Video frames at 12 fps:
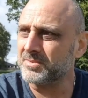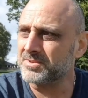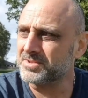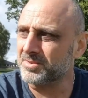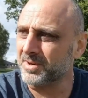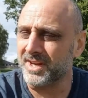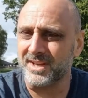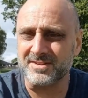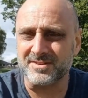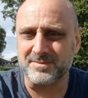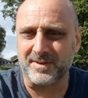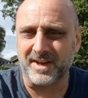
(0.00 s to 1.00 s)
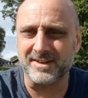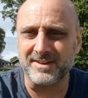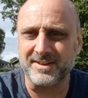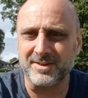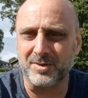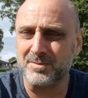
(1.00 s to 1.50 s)
It was great.
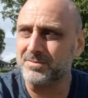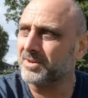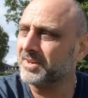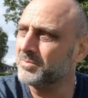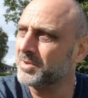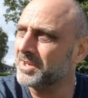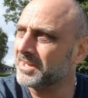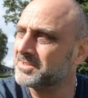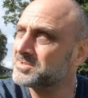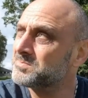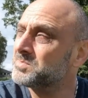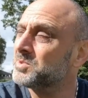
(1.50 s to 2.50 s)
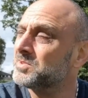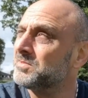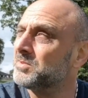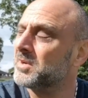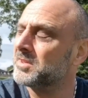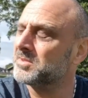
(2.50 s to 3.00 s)
Finally over, and we got this
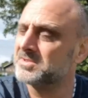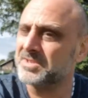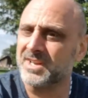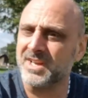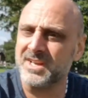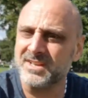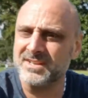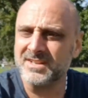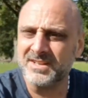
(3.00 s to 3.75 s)
beautiful weather today.